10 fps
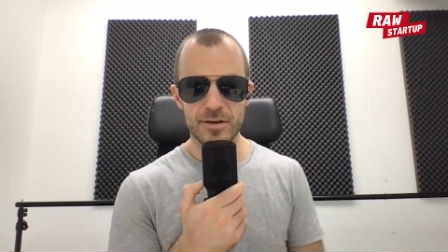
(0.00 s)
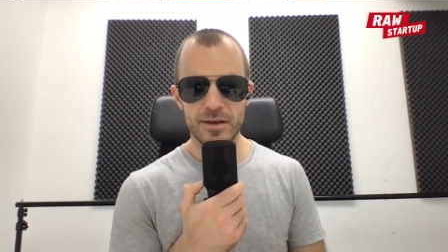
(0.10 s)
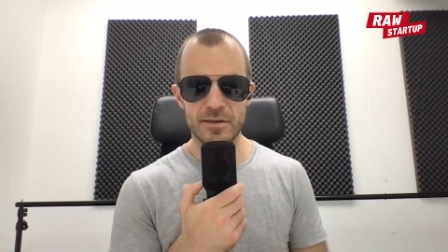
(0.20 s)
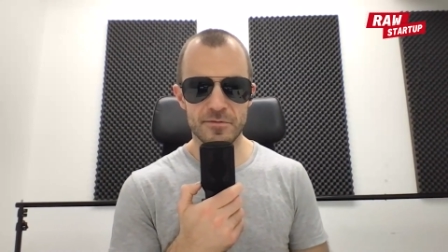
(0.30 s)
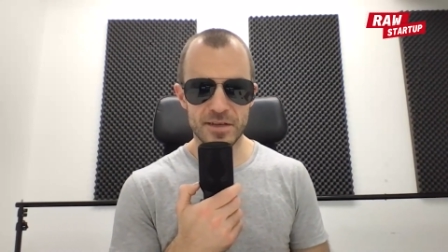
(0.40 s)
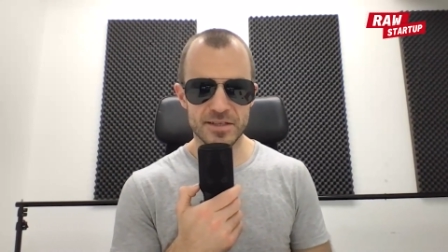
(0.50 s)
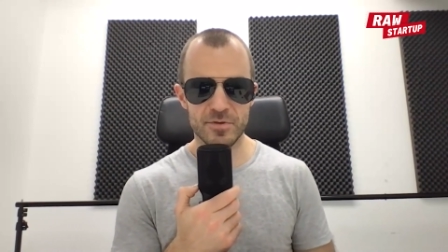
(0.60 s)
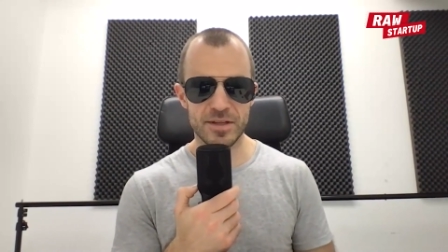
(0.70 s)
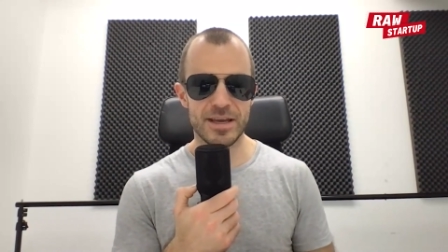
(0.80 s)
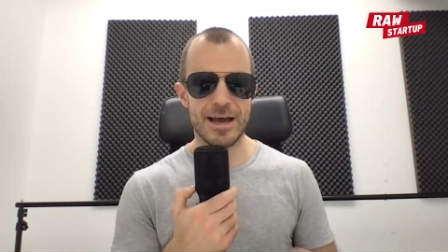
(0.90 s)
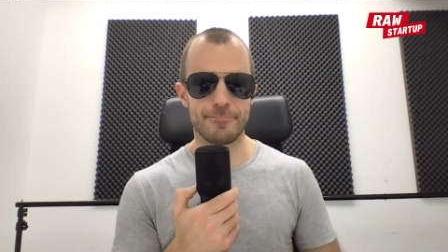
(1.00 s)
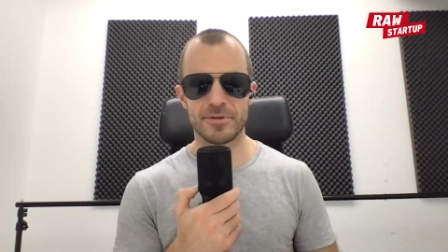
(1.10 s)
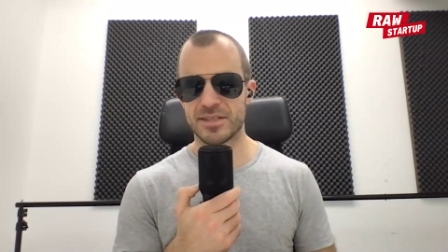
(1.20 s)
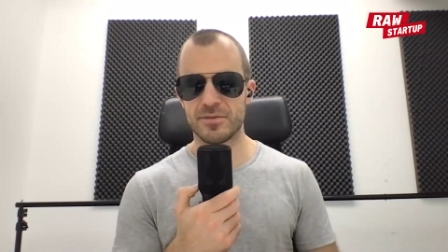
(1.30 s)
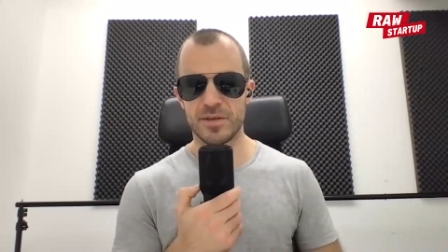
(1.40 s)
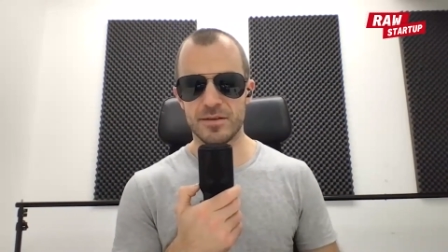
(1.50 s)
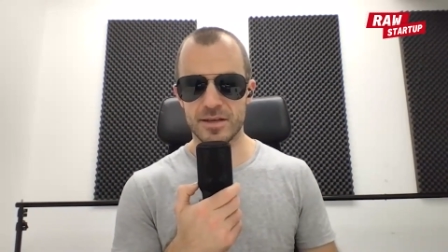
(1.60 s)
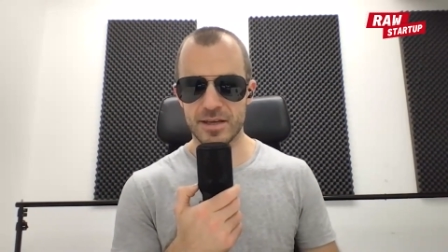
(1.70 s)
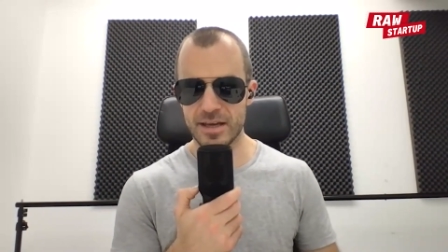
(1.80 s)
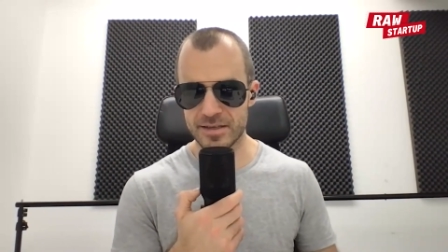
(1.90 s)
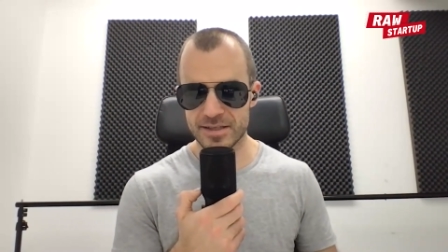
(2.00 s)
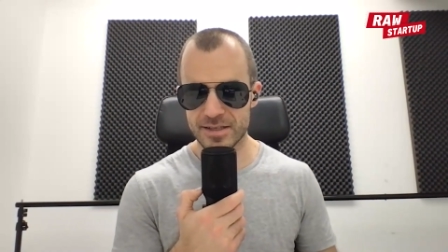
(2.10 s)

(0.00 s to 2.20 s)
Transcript: if this really happens to be the case.